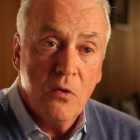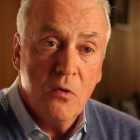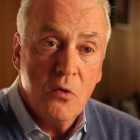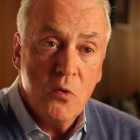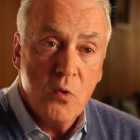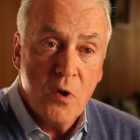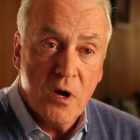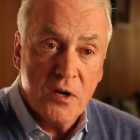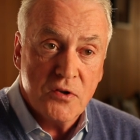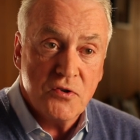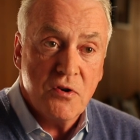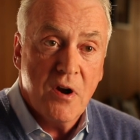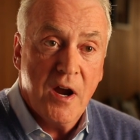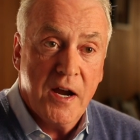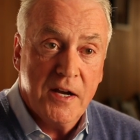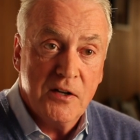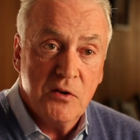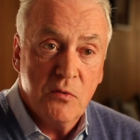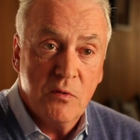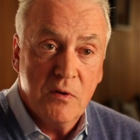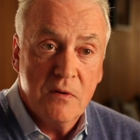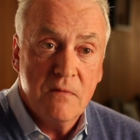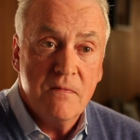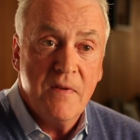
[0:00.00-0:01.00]
who are trying
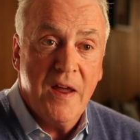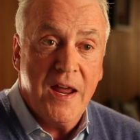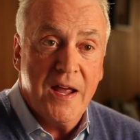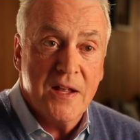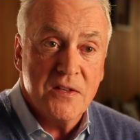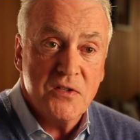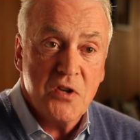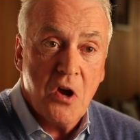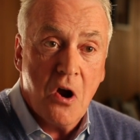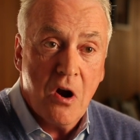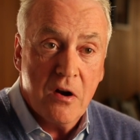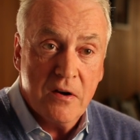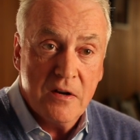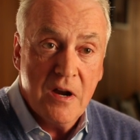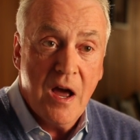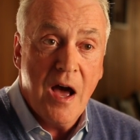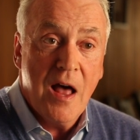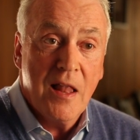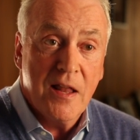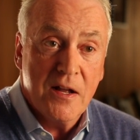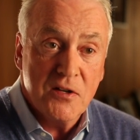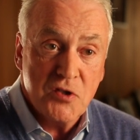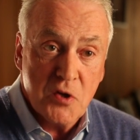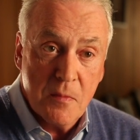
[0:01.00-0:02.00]
to advance our
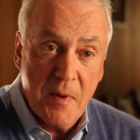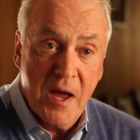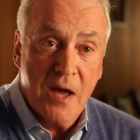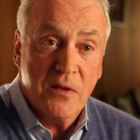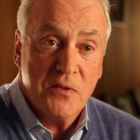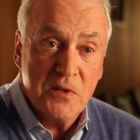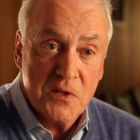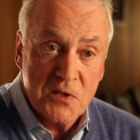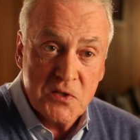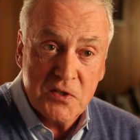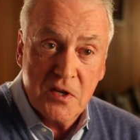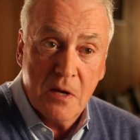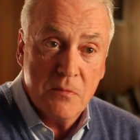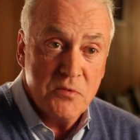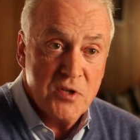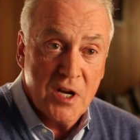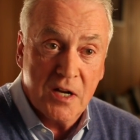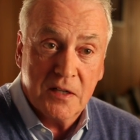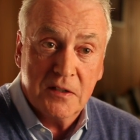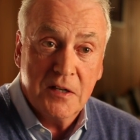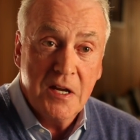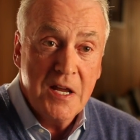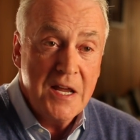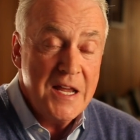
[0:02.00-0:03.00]
knowledge about this
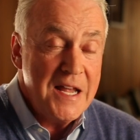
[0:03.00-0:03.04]
subject.